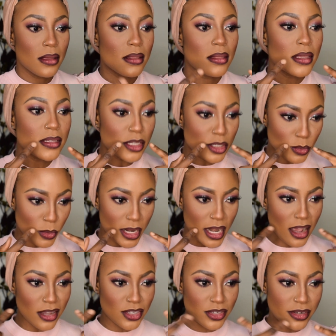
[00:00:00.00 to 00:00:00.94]
This is what
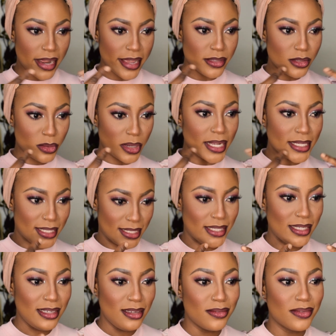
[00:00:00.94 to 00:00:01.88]
I was trying to
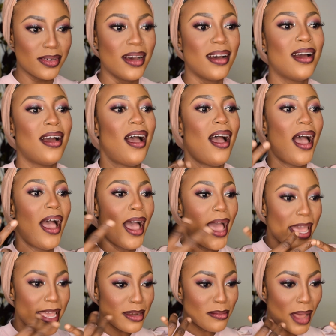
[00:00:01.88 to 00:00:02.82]
achieve
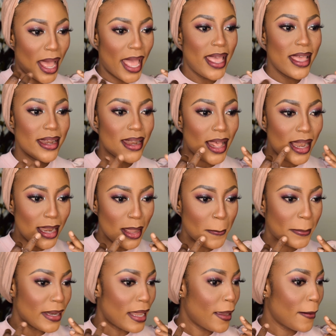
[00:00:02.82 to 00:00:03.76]
in my inner
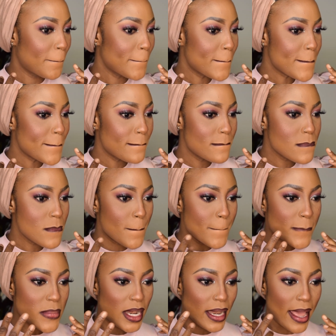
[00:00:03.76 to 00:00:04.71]
lip,
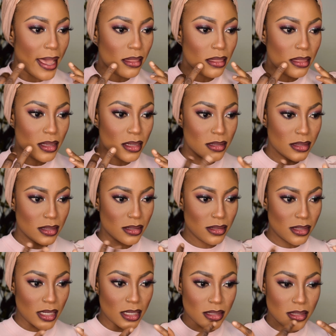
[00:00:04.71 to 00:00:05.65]
like
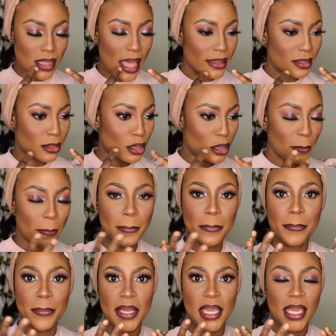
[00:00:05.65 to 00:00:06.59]
this, just like the
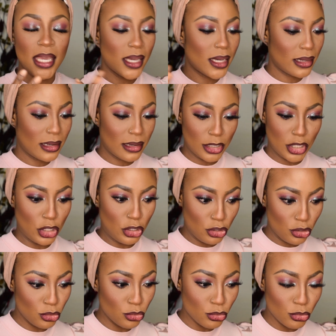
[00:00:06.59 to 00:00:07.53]
pink
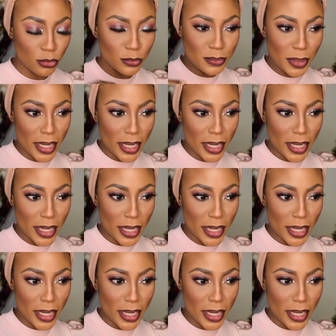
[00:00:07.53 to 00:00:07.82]
hue,